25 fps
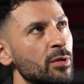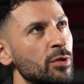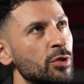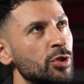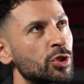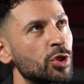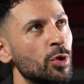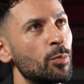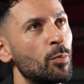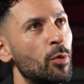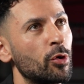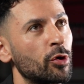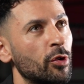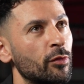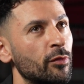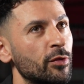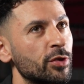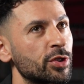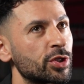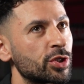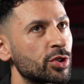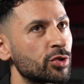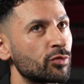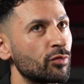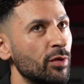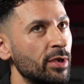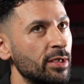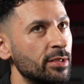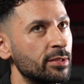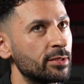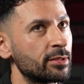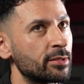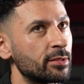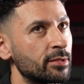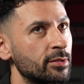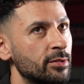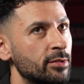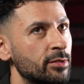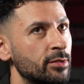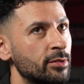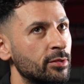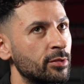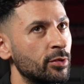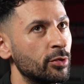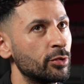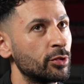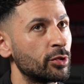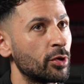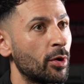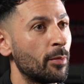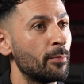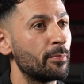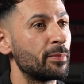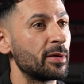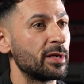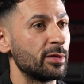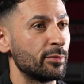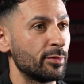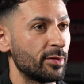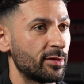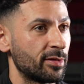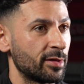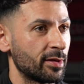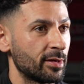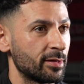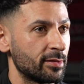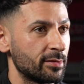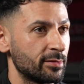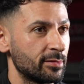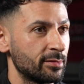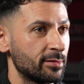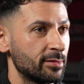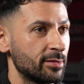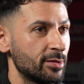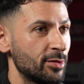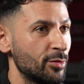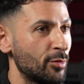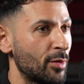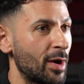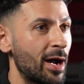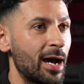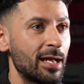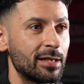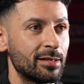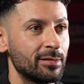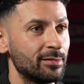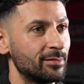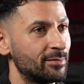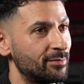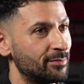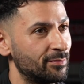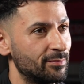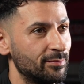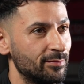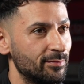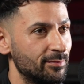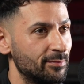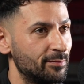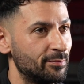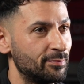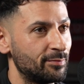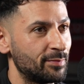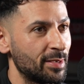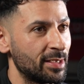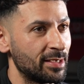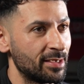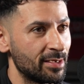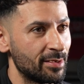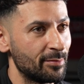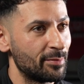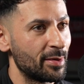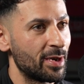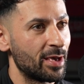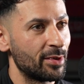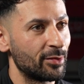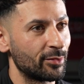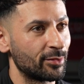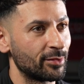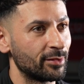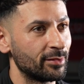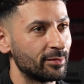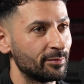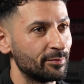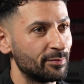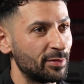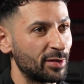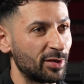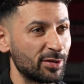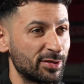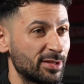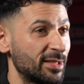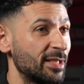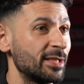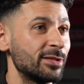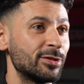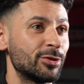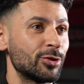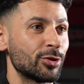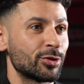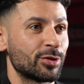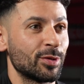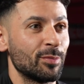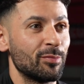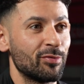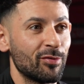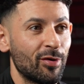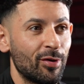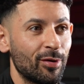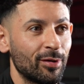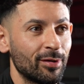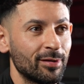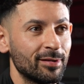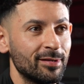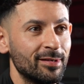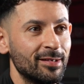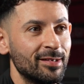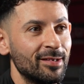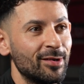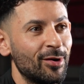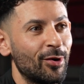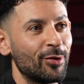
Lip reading: someone on the street could compete with you who hadn't been into bare knuckle because it is just a brawl?